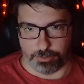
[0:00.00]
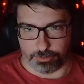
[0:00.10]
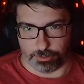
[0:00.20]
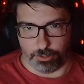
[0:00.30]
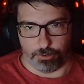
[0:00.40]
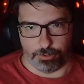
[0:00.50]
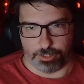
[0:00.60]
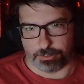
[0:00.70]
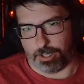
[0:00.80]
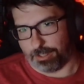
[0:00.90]
So
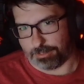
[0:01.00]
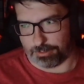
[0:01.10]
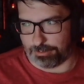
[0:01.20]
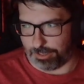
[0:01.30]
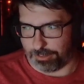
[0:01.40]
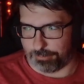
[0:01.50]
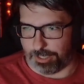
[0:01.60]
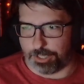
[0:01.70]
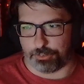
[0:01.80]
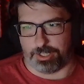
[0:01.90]
it's
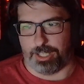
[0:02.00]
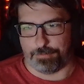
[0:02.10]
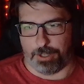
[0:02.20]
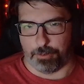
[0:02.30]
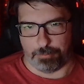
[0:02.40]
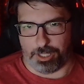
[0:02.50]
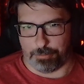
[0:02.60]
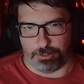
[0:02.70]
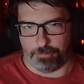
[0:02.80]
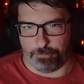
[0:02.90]
interesting if they would be
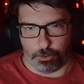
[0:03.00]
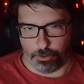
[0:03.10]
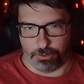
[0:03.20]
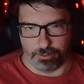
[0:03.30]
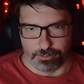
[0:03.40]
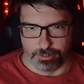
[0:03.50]
able to afford